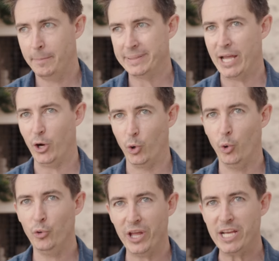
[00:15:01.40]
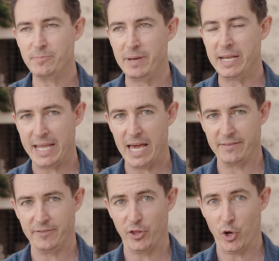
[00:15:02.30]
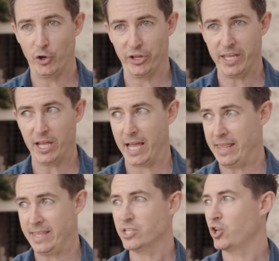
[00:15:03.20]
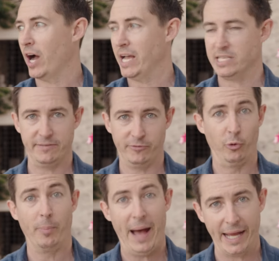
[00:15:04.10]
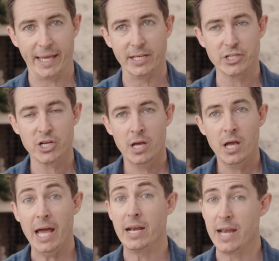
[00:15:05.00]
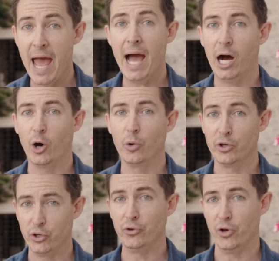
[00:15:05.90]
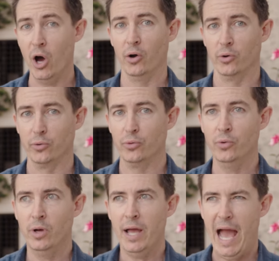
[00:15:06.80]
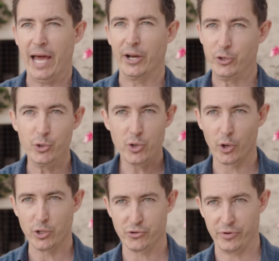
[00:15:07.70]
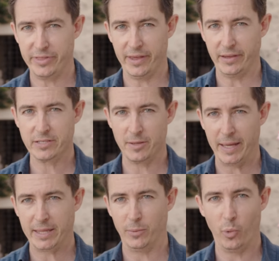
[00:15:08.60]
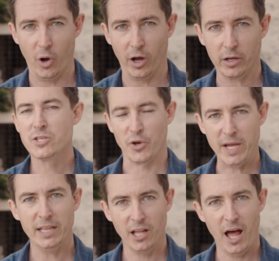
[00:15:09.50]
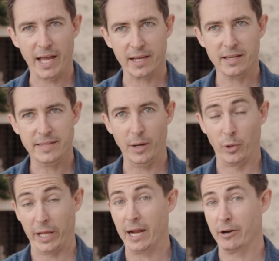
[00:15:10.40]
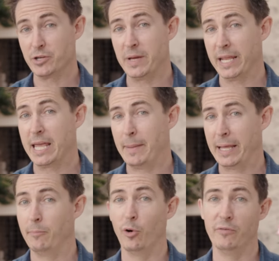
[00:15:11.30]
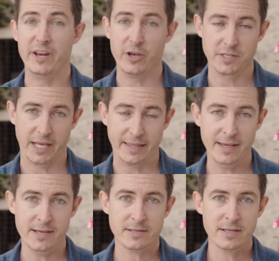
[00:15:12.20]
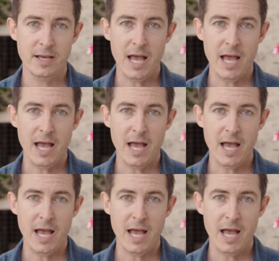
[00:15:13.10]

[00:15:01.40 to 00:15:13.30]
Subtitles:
but they all need to be together for the girl to think, okay, this guy is the full package. And now you know how to do those three things to make them work. So hit like, that will encourage me to keep making more videos like this